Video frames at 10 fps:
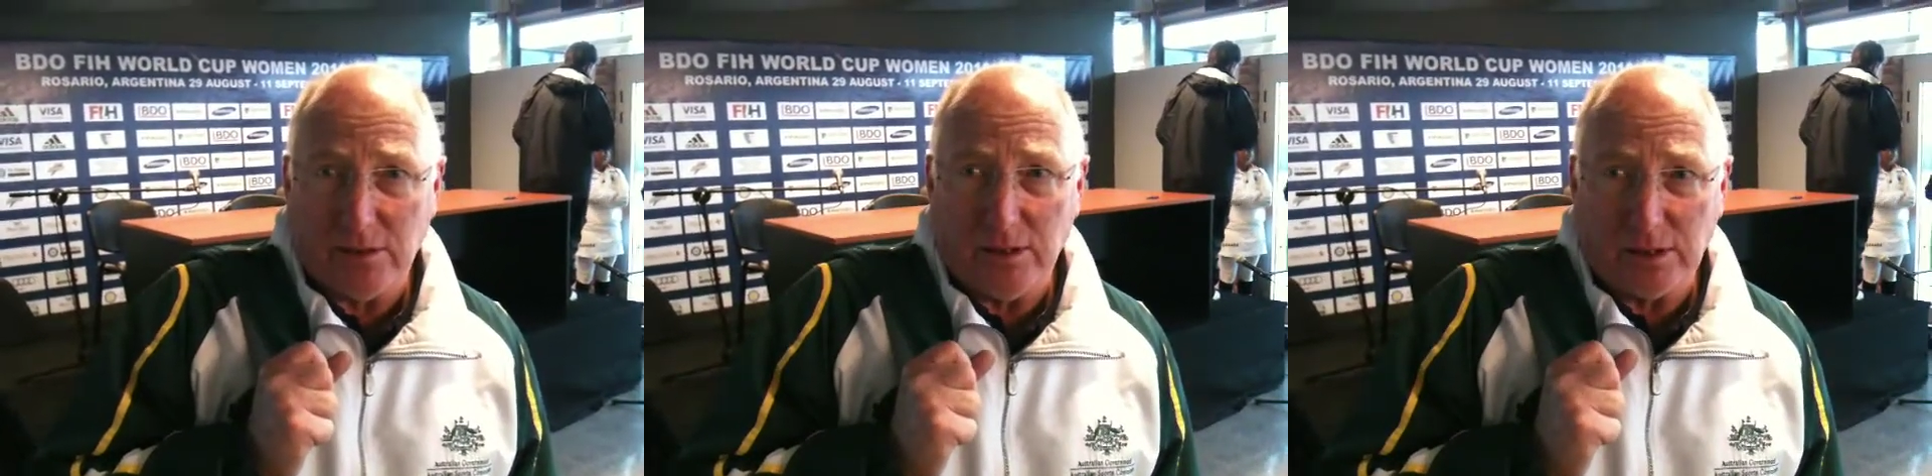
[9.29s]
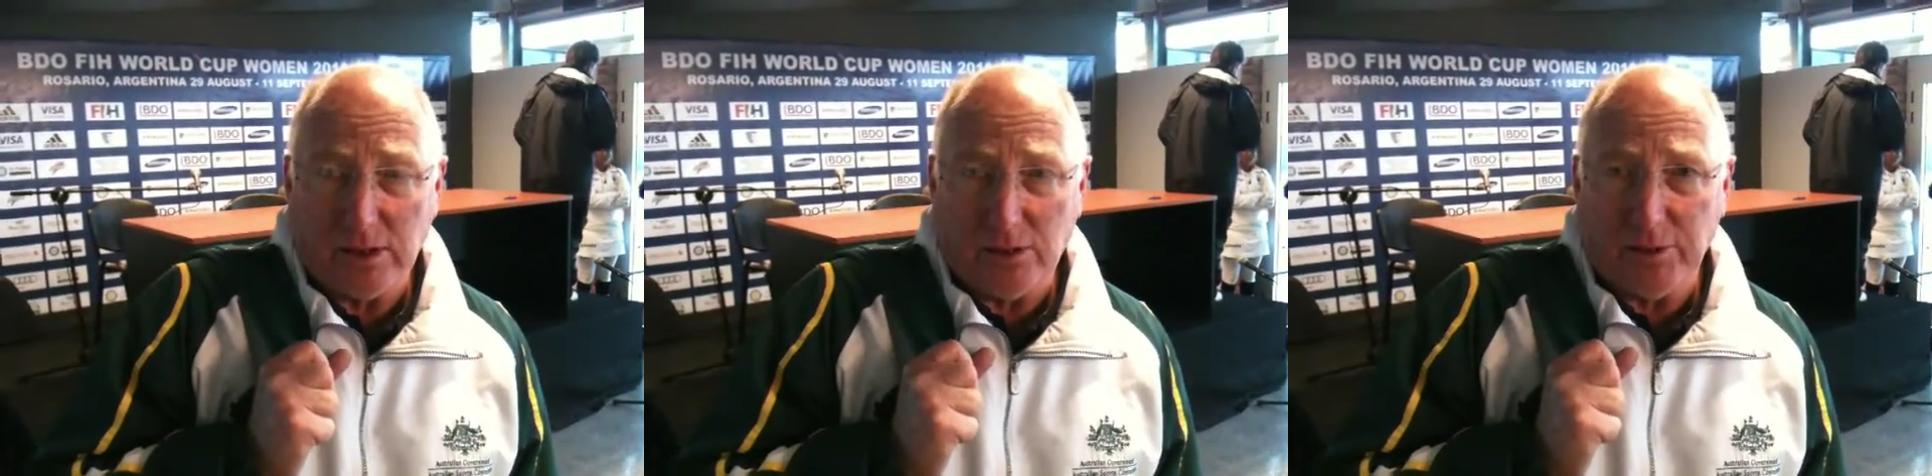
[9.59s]

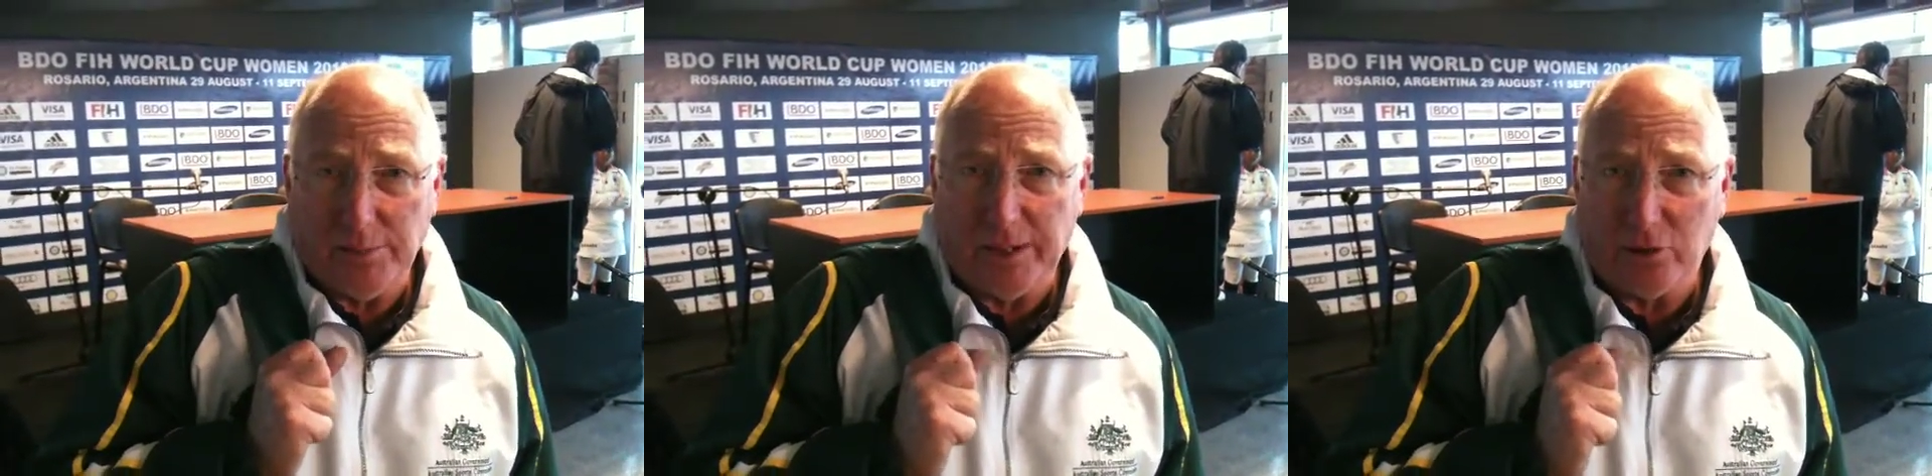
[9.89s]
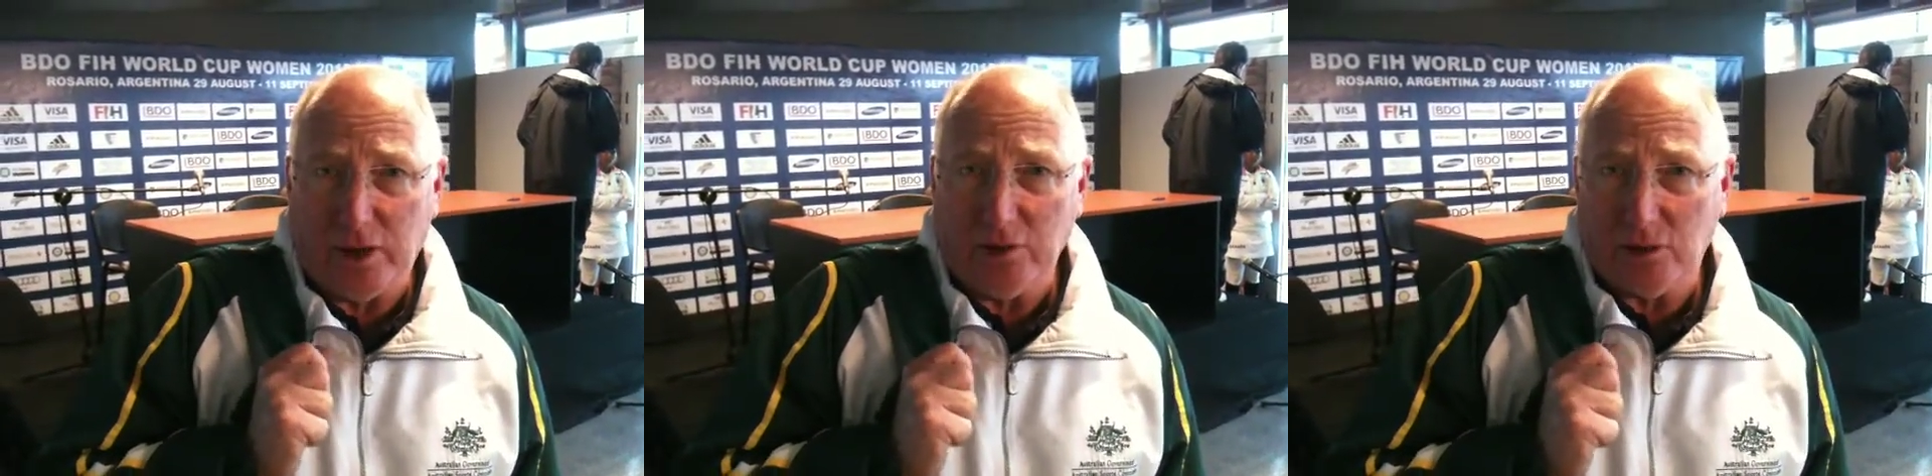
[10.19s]
that got the
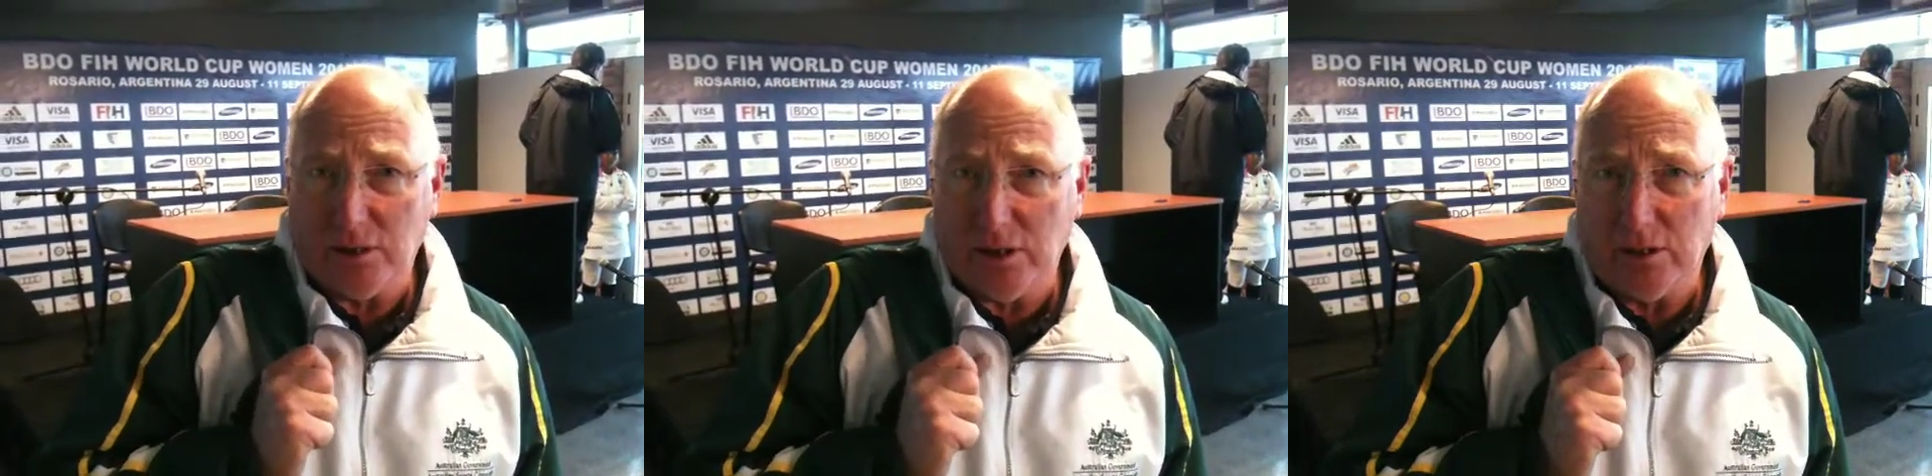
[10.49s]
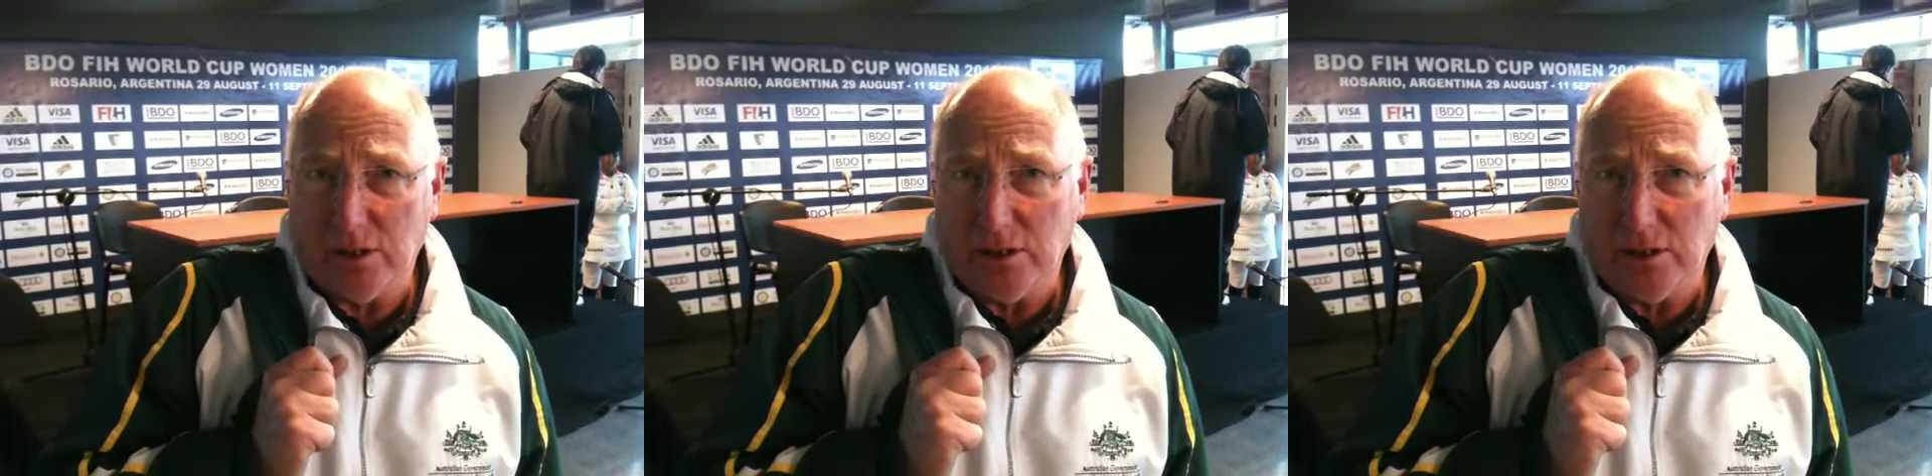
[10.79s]
penetration and and,